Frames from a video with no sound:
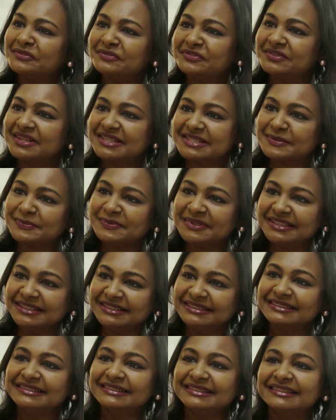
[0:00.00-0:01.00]
of
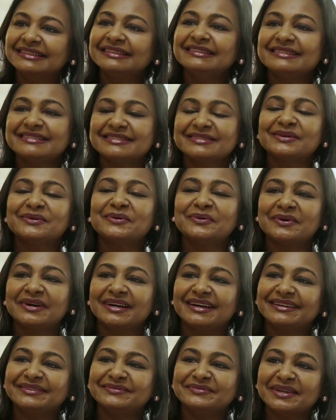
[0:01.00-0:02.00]
discipline.
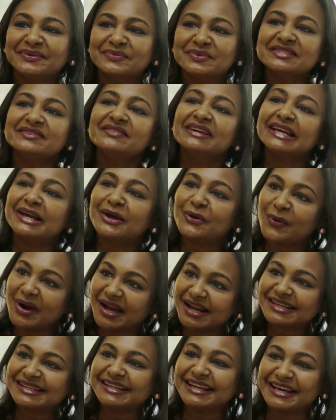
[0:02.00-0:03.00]
So it was a very quiet